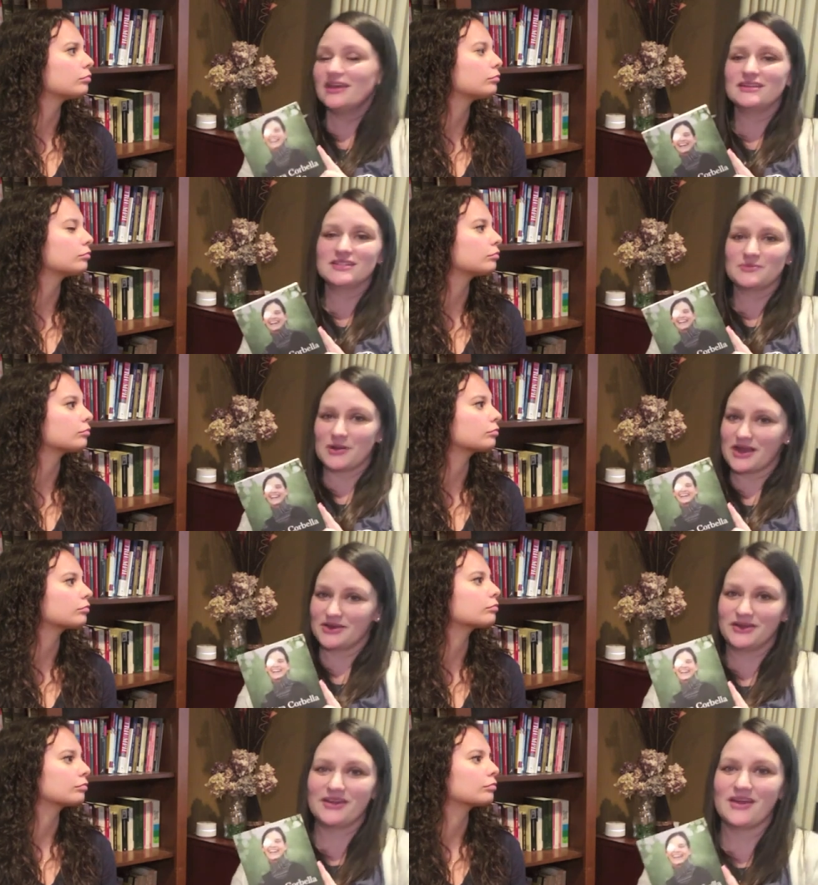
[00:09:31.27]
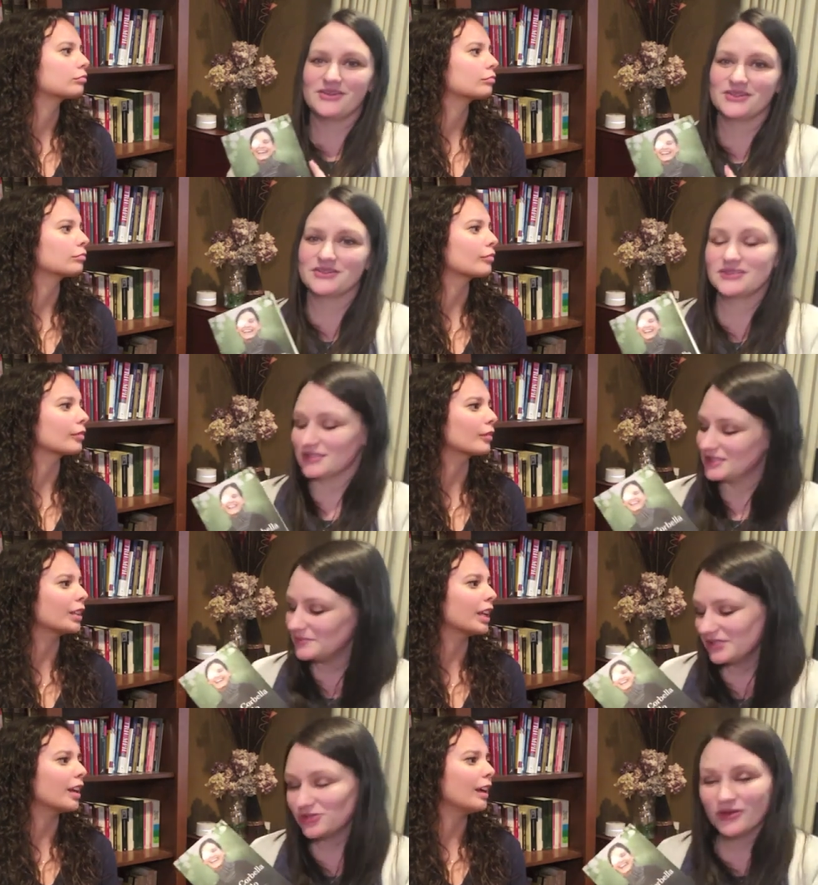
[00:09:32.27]
Speaker 1: inspiring others to
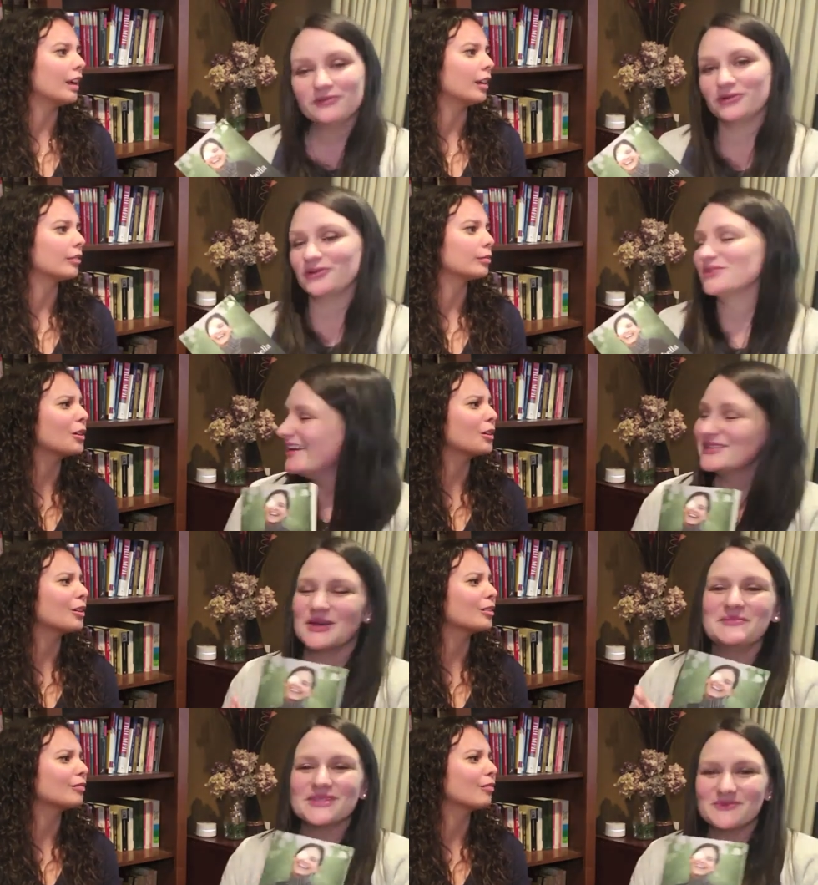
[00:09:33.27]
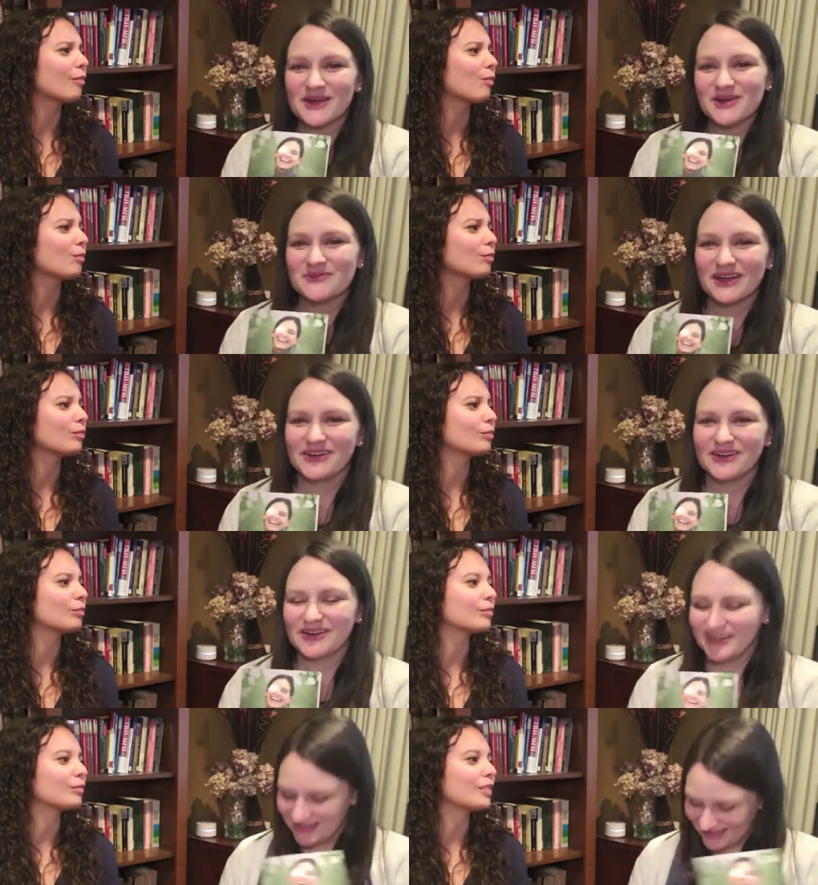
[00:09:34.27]
be joyful. So I'm inspired by her.